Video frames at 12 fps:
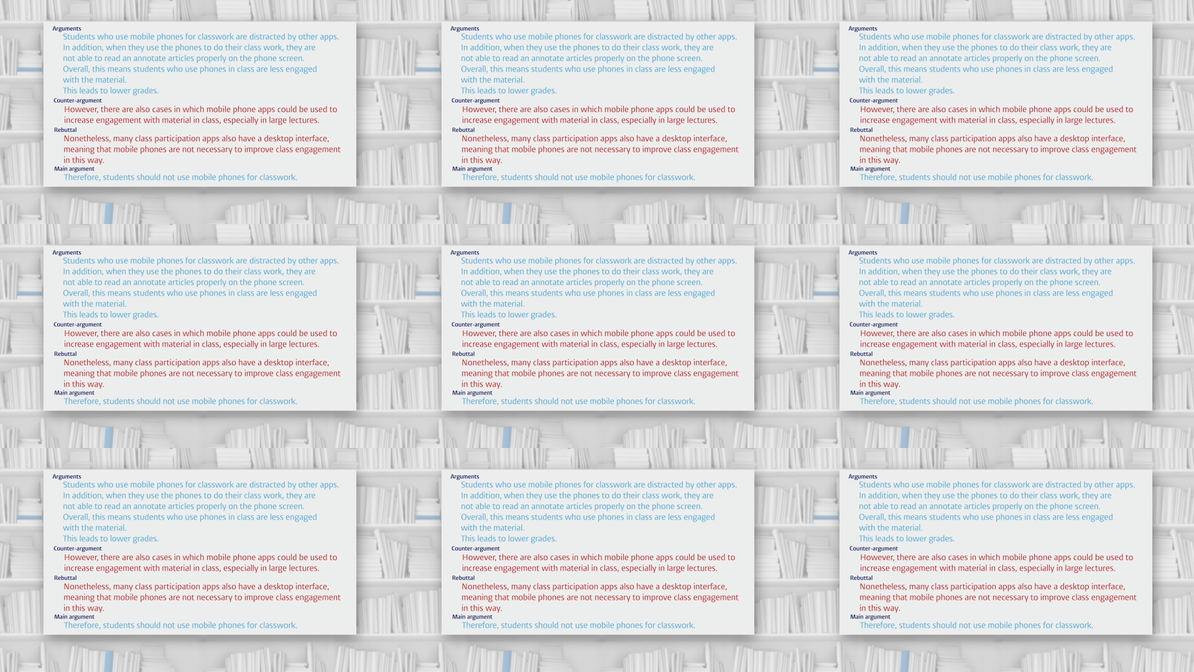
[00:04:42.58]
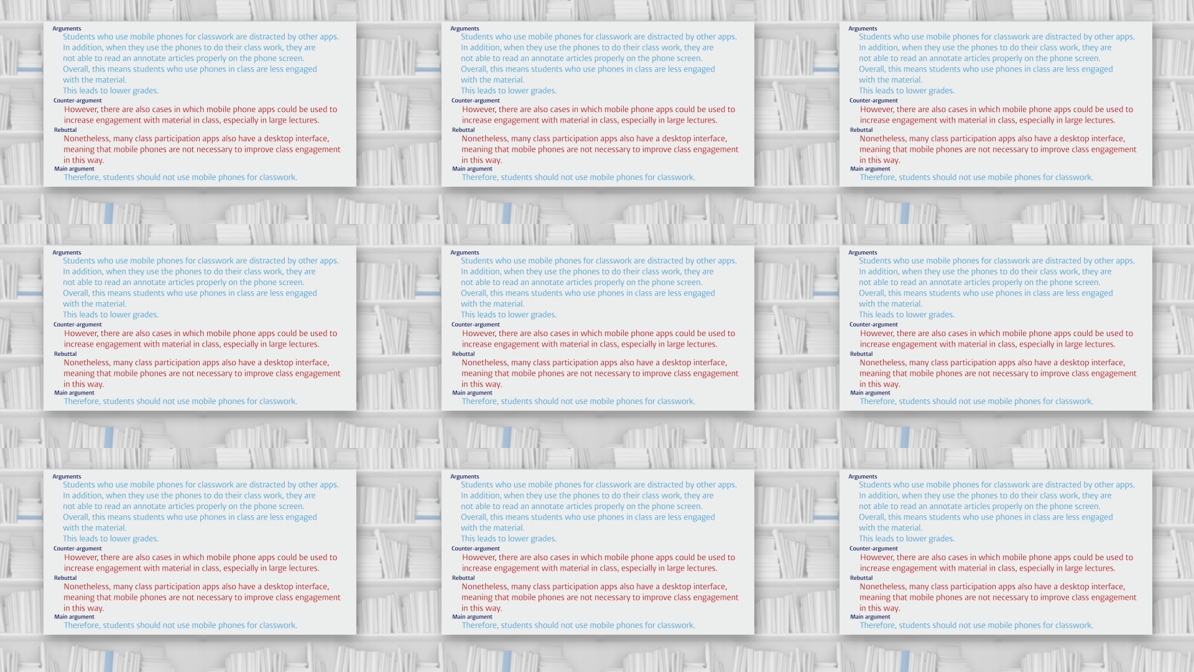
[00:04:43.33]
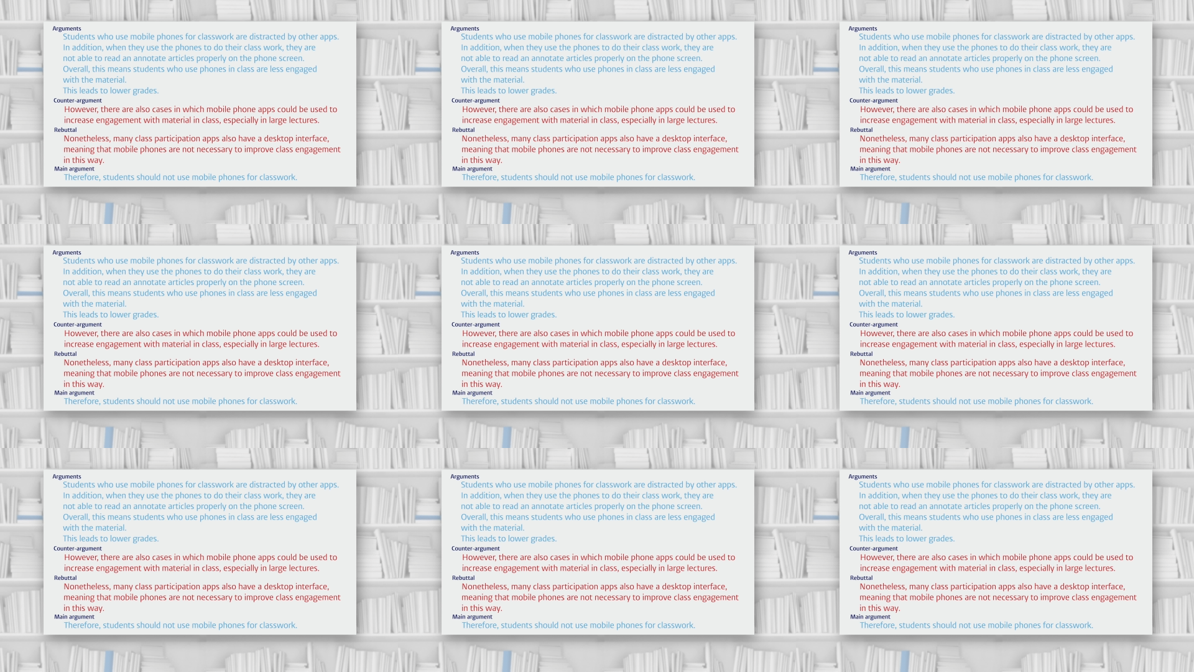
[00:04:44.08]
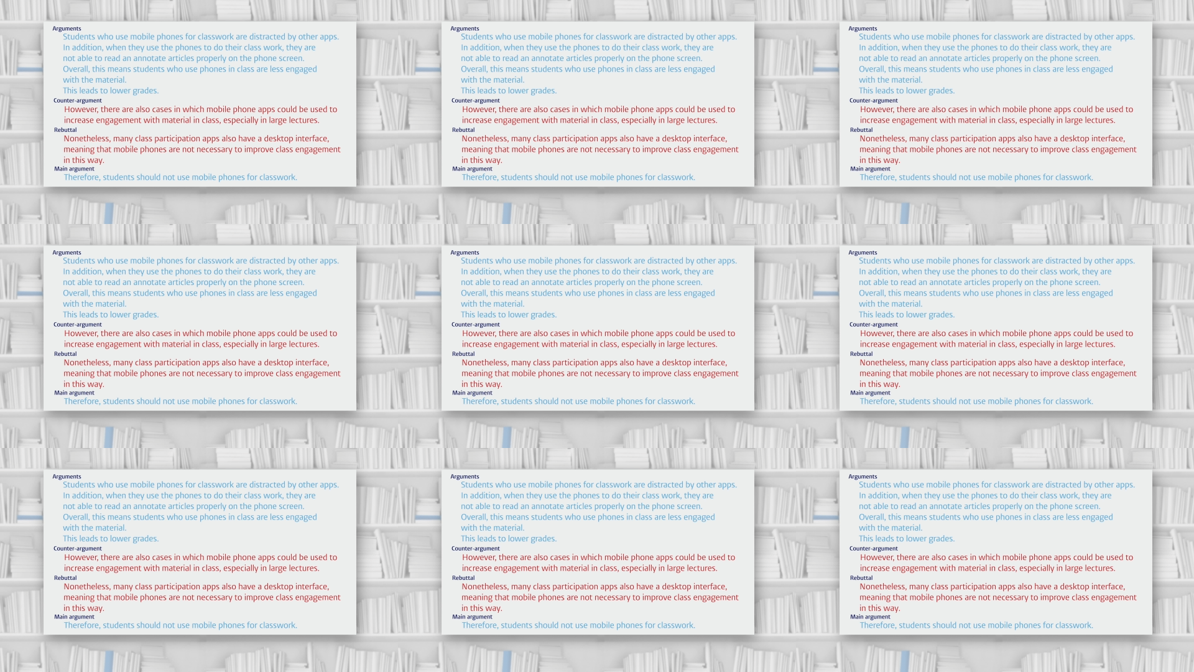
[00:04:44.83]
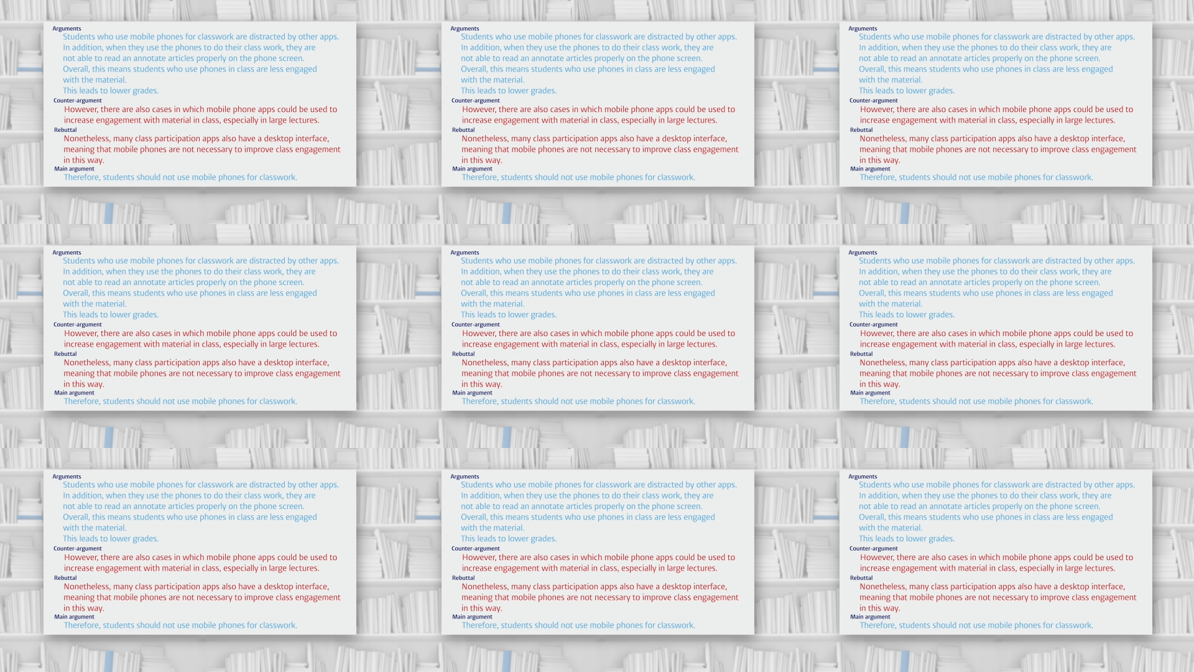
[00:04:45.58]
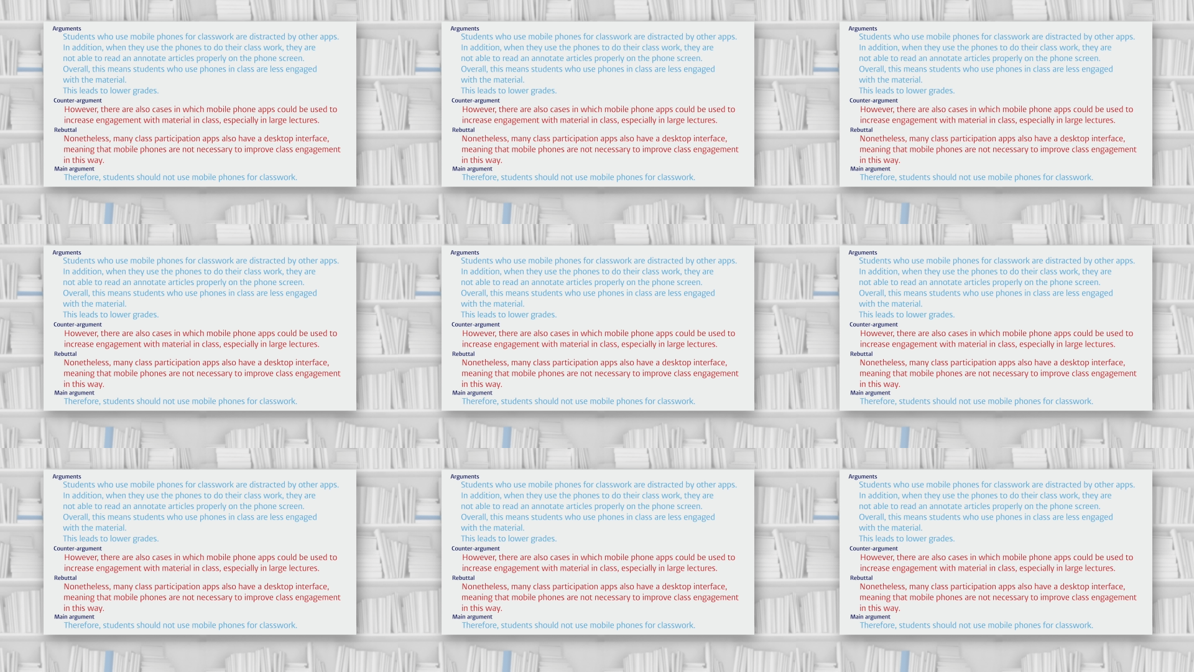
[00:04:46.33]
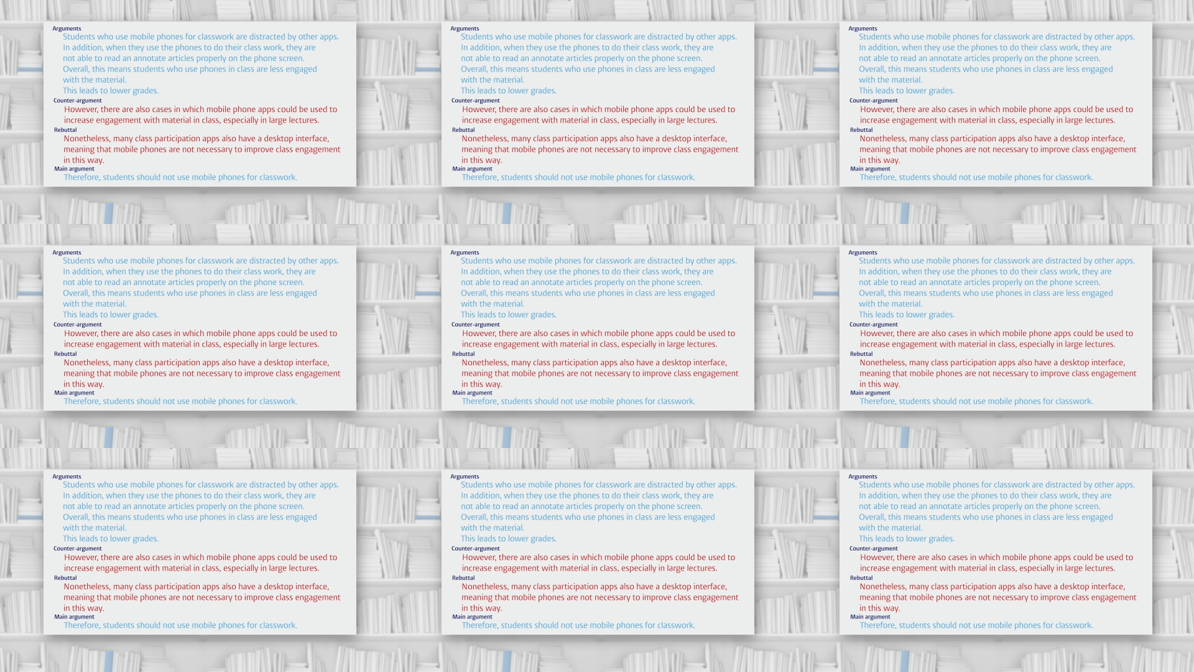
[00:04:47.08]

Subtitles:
Nobody's mouth can be seen.